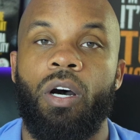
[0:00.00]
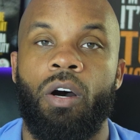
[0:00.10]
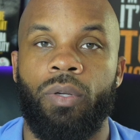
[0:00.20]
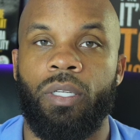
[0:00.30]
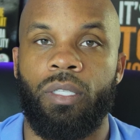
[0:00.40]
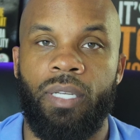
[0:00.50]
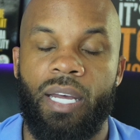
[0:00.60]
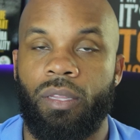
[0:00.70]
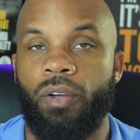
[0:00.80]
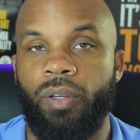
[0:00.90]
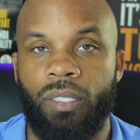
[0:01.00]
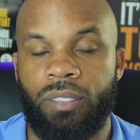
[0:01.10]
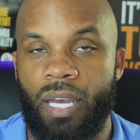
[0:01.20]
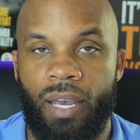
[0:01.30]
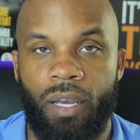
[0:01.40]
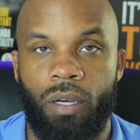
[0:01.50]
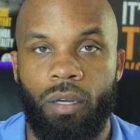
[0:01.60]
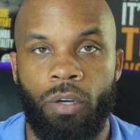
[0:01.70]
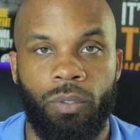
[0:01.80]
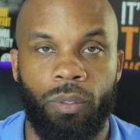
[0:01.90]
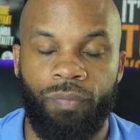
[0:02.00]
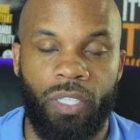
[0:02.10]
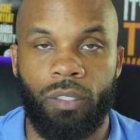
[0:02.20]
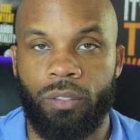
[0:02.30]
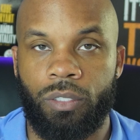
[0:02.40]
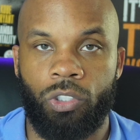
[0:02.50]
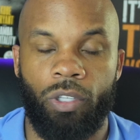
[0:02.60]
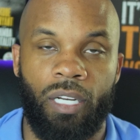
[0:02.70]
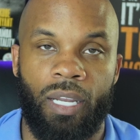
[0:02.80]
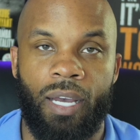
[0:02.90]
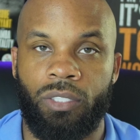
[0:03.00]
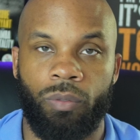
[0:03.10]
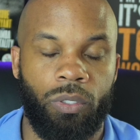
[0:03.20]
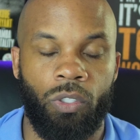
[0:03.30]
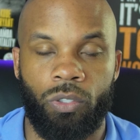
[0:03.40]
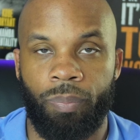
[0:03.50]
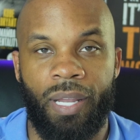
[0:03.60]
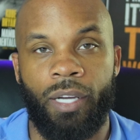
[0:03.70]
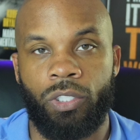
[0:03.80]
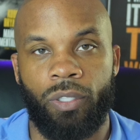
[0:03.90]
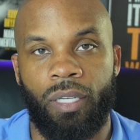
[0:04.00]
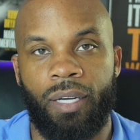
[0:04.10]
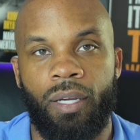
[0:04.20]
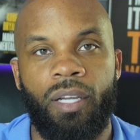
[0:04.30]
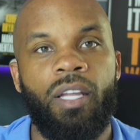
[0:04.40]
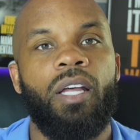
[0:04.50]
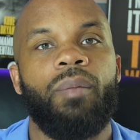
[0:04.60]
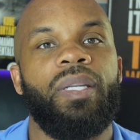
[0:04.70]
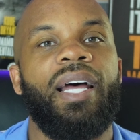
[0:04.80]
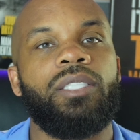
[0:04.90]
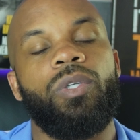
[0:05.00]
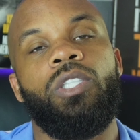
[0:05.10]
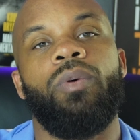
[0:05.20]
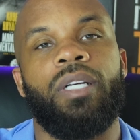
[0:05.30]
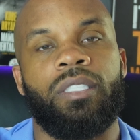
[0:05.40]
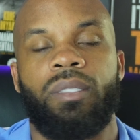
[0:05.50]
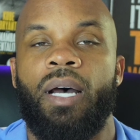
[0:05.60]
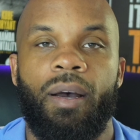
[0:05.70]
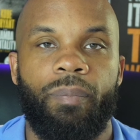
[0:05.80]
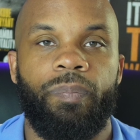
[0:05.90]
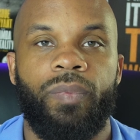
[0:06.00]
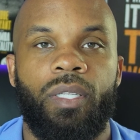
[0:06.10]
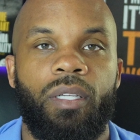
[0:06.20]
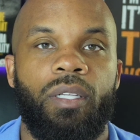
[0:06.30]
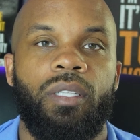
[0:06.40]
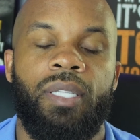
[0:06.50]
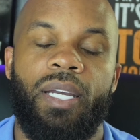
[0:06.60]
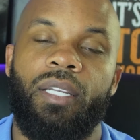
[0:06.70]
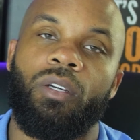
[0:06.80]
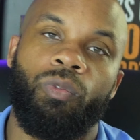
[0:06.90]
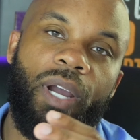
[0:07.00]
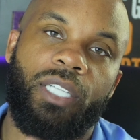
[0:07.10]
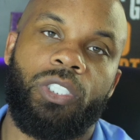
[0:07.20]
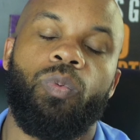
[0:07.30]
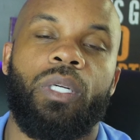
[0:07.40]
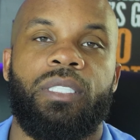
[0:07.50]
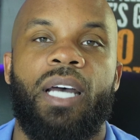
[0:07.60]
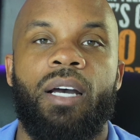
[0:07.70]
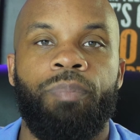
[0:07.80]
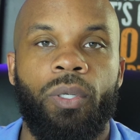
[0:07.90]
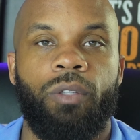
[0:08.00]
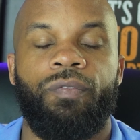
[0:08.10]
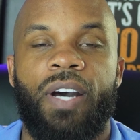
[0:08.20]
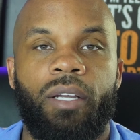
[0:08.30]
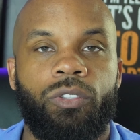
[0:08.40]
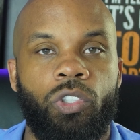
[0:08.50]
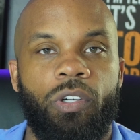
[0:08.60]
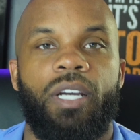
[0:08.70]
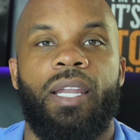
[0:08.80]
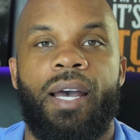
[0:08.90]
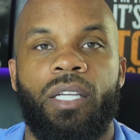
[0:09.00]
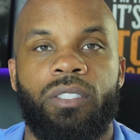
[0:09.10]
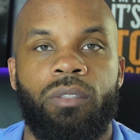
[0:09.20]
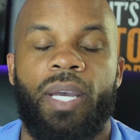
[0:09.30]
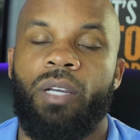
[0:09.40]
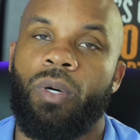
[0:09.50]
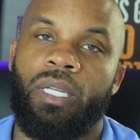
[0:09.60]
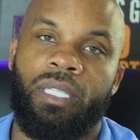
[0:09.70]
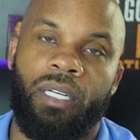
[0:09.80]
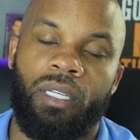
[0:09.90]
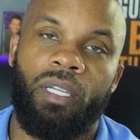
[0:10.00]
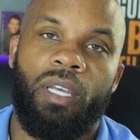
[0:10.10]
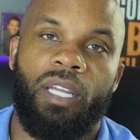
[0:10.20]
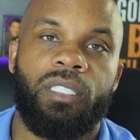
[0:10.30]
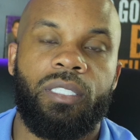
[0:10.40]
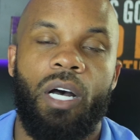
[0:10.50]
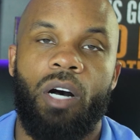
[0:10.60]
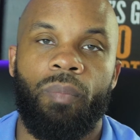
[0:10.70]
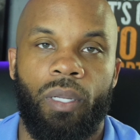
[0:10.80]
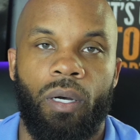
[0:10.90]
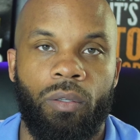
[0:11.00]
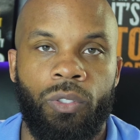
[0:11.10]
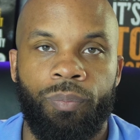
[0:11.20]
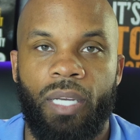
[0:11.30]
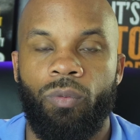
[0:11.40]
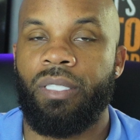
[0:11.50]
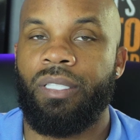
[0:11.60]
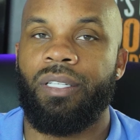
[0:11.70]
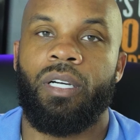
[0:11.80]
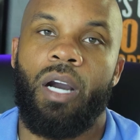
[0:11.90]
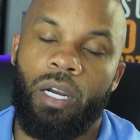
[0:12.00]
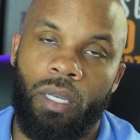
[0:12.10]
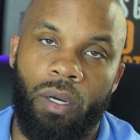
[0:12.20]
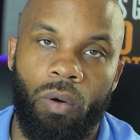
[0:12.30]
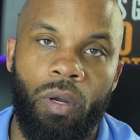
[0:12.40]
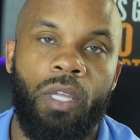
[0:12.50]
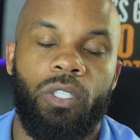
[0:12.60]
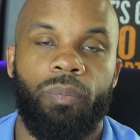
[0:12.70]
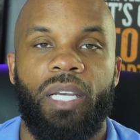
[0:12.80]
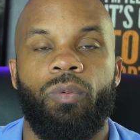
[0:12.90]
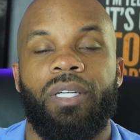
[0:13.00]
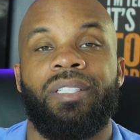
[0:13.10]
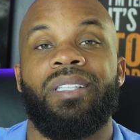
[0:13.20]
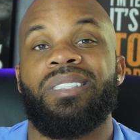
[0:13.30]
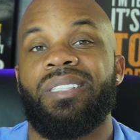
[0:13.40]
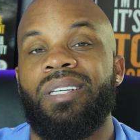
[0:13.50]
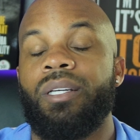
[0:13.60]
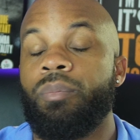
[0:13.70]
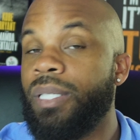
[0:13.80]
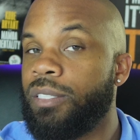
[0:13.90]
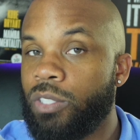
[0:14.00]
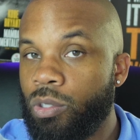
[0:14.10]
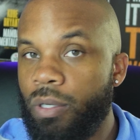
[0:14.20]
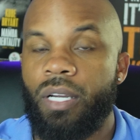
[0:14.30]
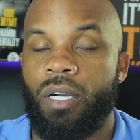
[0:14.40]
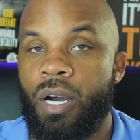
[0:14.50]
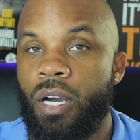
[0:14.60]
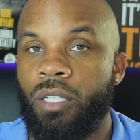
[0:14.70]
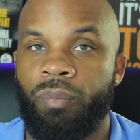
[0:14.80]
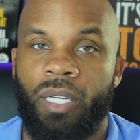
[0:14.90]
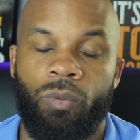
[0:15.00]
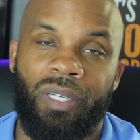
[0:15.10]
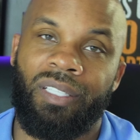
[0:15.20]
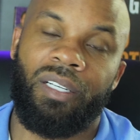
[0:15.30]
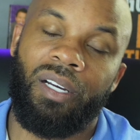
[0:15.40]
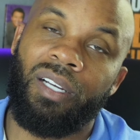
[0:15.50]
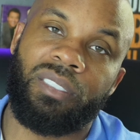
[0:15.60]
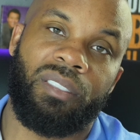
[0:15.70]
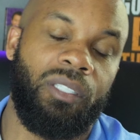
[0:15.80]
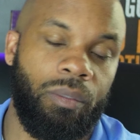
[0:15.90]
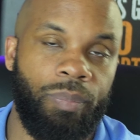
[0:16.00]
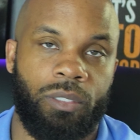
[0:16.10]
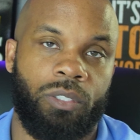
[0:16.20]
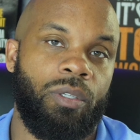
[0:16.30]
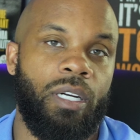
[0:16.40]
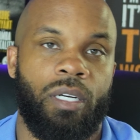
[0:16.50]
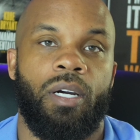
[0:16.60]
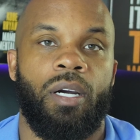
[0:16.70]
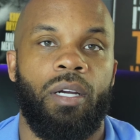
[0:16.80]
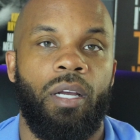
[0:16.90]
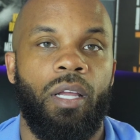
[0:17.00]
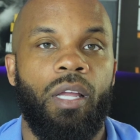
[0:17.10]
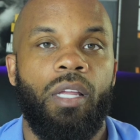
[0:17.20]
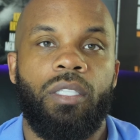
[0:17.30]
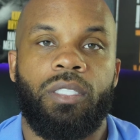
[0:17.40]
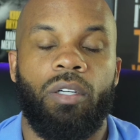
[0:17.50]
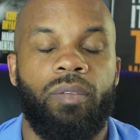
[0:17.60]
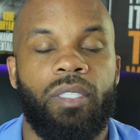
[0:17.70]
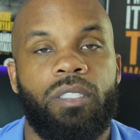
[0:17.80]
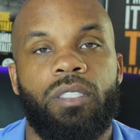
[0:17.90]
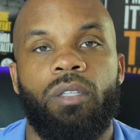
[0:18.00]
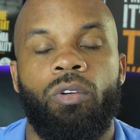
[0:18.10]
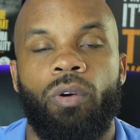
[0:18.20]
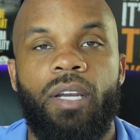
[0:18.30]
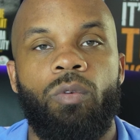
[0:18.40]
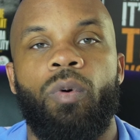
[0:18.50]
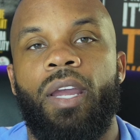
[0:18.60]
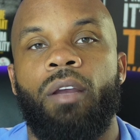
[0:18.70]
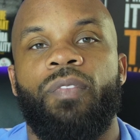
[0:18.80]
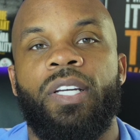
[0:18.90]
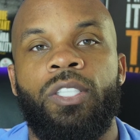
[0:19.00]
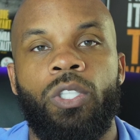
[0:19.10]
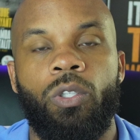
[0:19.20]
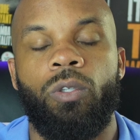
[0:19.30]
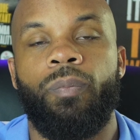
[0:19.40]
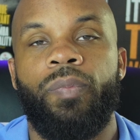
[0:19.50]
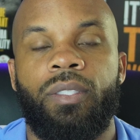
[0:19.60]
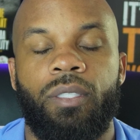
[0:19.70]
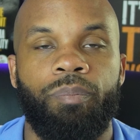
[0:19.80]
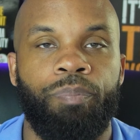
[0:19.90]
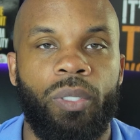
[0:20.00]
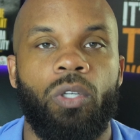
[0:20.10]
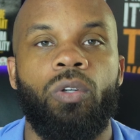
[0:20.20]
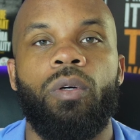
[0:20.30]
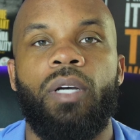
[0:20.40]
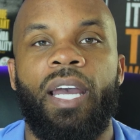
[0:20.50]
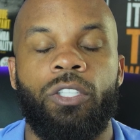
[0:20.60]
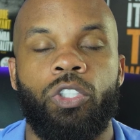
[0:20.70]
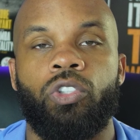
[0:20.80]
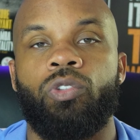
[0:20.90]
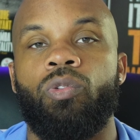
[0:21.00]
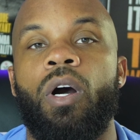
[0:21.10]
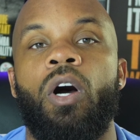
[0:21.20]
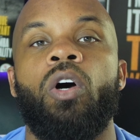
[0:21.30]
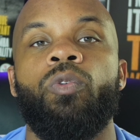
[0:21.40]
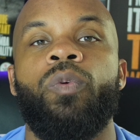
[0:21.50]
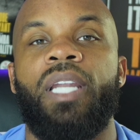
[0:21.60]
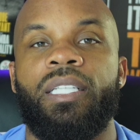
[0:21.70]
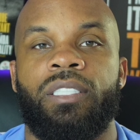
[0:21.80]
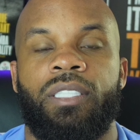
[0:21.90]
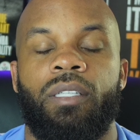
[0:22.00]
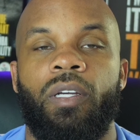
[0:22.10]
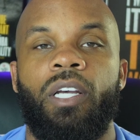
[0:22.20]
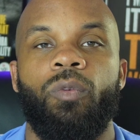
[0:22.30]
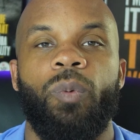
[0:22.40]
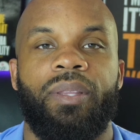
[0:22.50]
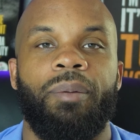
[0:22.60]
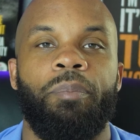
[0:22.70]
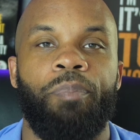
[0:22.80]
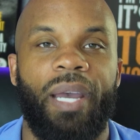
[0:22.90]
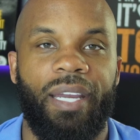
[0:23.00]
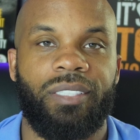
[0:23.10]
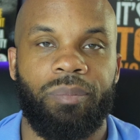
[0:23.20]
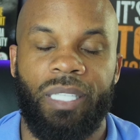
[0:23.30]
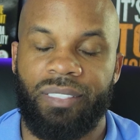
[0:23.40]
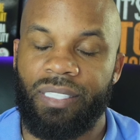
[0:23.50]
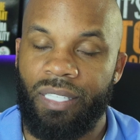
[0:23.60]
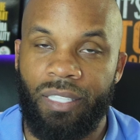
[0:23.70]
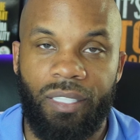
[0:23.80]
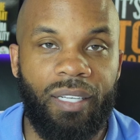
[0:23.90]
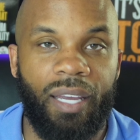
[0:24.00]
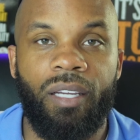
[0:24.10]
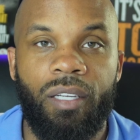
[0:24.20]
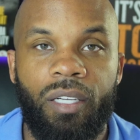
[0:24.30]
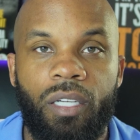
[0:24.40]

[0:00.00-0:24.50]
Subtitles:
on a net 30 side on your vendors trade lines, your supplier trade line. But that's where you want to stop. Then the rest, you want to start building financial trade lines. You may want to get an installment loan. You may get a car loan. You may want to get a secure business credit card. You may want to get an unsecured business credit card. So this is the great way for you to build a strong relationship with the banks, because at the end of the day,